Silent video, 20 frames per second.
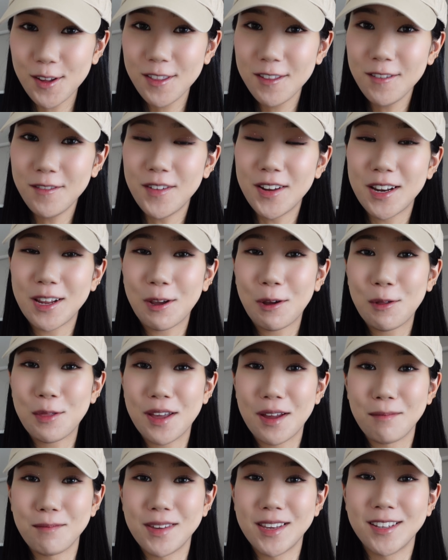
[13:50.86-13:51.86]
of the video,
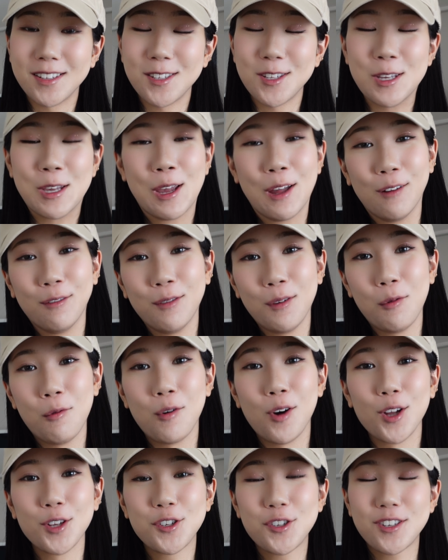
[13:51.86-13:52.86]
that means you have
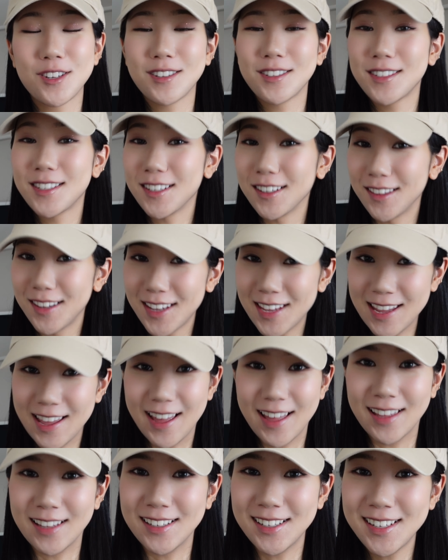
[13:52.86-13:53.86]
watched till the
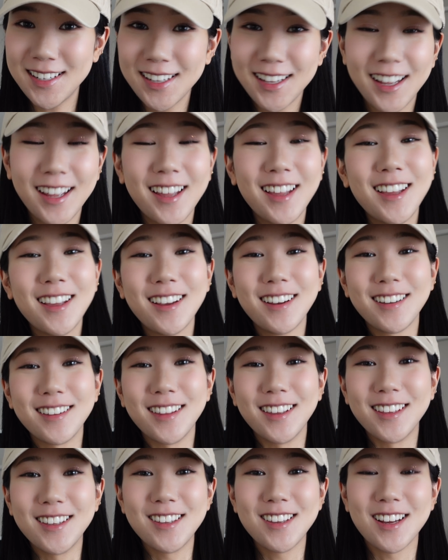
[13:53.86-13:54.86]
end.
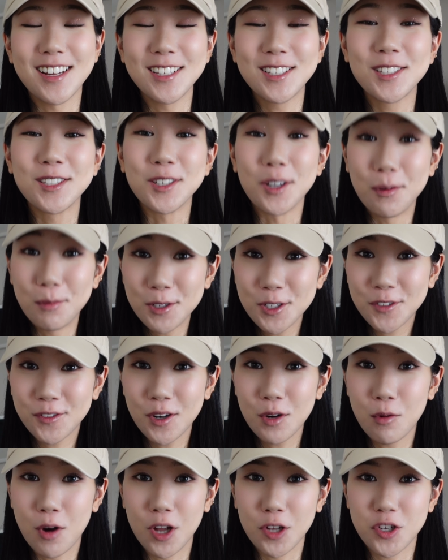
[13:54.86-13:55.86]
Thank you guys so much
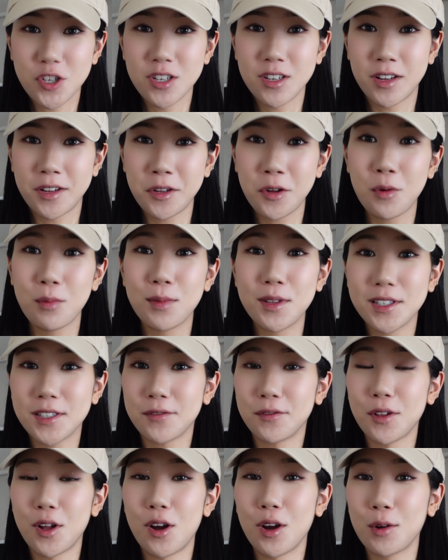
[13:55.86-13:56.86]
for watching. I hope this
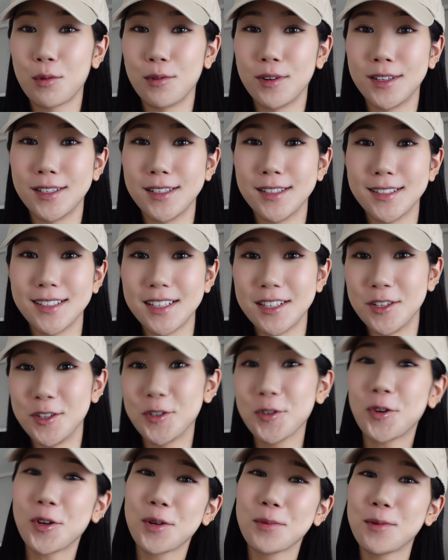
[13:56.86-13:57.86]
vlog was
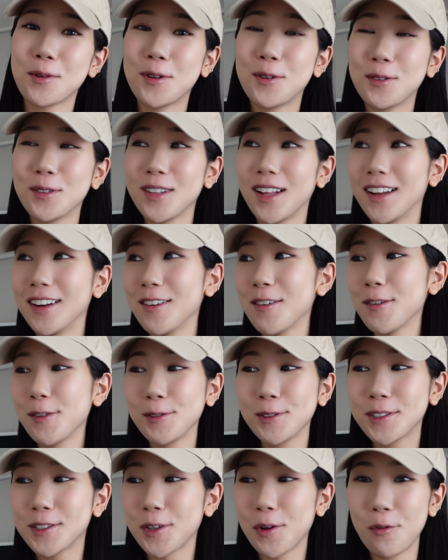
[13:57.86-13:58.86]
enjoyable. I know it
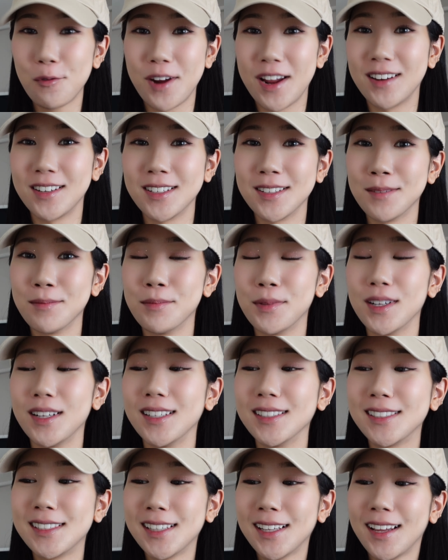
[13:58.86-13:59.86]
was so random,
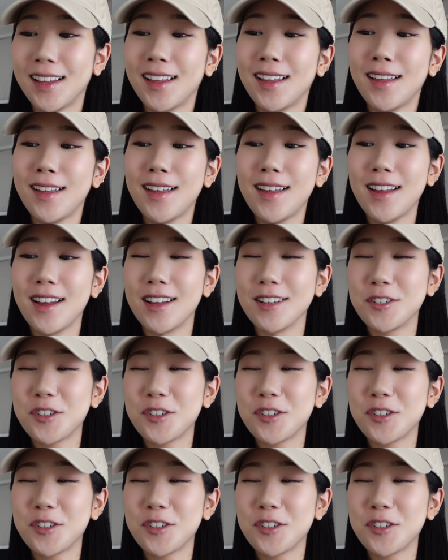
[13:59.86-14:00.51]
but I